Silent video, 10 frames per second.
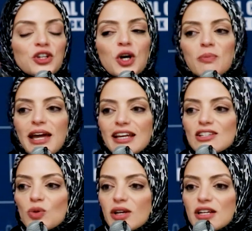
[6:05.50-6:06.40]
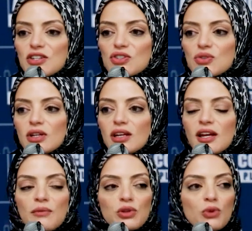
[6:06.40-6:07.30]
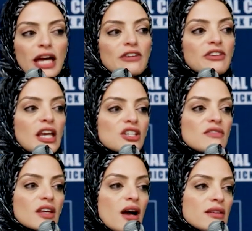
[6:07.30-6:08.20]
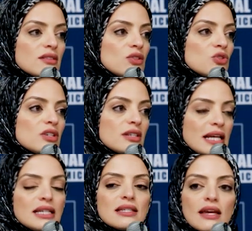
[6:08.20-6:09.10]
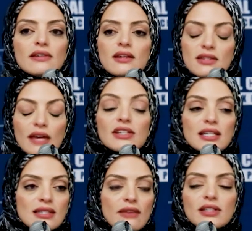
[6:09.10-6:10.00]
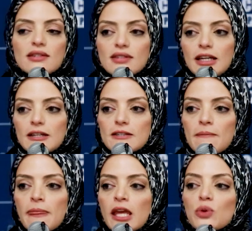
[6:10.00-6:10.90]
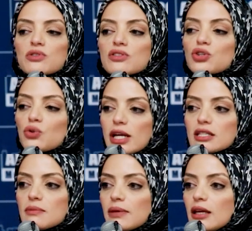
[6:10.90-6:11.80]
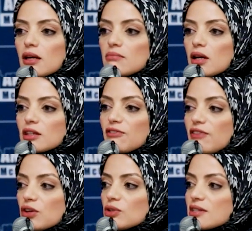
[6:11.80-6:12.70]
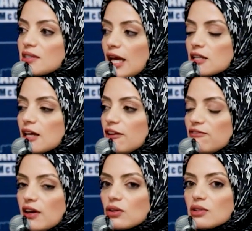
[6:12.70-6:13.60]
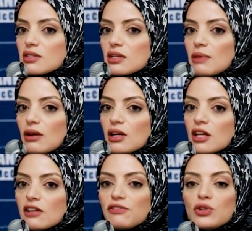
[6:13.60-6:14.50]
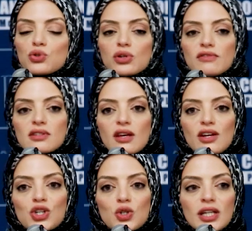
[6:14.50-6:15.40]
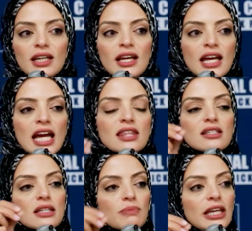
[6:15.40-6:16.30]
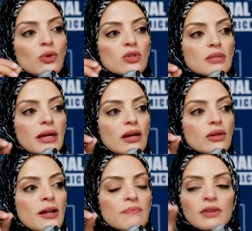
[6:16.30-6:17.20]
you go back into our history, the ratification of the Constitution in 1776, it was this great debate among the Federalists and Anti-Federalists about the future of this country. And the debate was about